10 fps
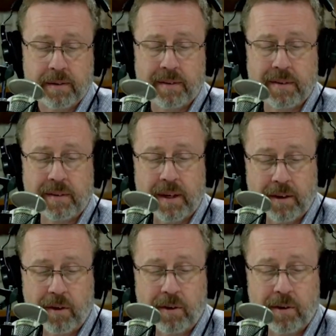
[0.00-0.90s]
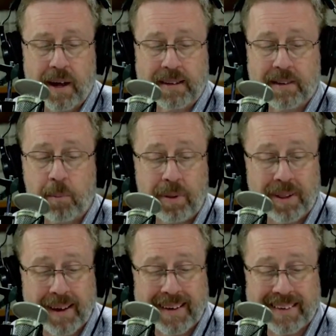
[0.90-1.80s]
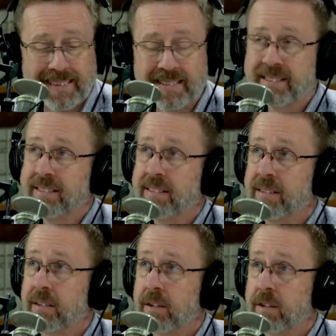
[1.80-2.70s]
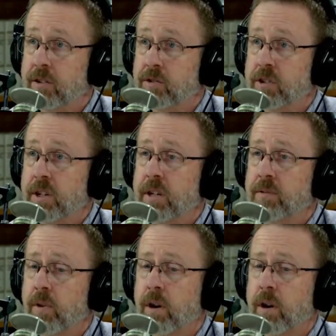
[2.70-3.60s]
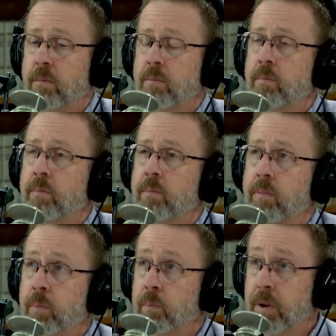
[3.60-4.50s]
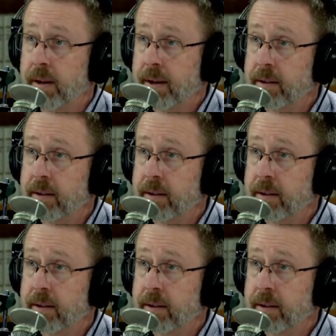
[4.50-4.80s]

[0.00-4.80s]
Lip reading: that are like the plagues that you see from the plagues